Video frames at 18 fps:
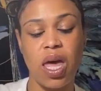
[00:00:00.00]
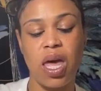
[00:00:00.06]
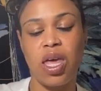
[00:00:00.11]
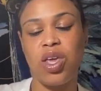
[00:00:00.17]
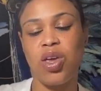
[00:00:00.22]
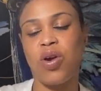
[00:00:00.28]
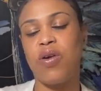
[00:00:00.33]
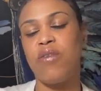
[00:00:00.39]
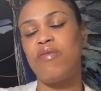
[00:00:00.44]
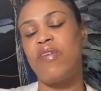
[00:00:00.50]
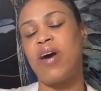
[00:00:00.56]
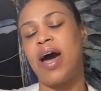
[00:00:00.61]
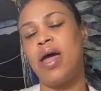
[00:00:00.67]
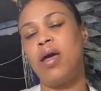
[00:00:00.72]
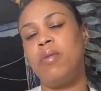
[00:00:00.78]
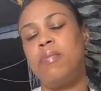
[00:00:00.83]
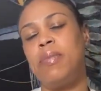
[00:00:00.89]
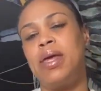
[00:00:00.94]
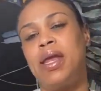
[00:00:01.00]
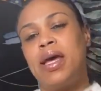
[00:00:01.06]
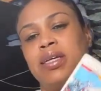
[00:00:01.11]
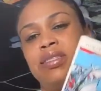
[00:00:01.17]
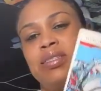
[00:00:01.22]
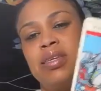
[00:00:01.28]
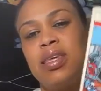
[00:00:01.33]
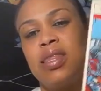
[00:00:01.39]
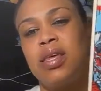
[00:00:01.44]
In your environment, I
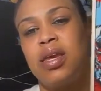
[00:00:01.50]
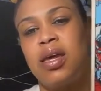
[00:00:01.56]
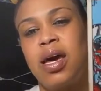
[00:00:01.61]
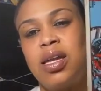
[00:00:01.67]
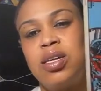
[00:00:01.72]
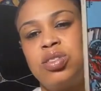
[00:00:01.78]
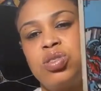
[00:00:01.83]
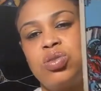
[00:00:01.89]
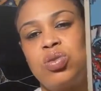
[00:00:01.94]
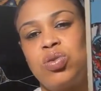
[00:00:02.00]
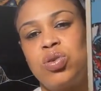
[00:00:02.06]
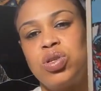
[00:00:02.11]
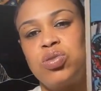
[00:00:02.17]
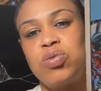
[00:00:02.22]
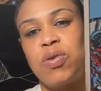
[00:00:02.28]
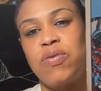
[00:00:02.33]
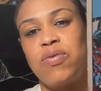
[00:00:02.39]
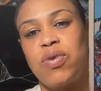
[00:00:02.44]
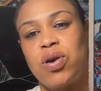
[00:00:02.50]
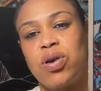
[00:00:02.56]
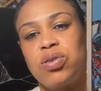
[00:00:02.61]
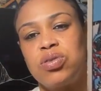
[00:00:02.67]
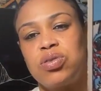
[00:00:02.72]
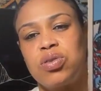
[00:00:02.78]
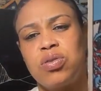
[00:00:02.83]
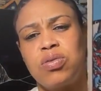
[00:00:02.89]
see the Knight of Swords reversed.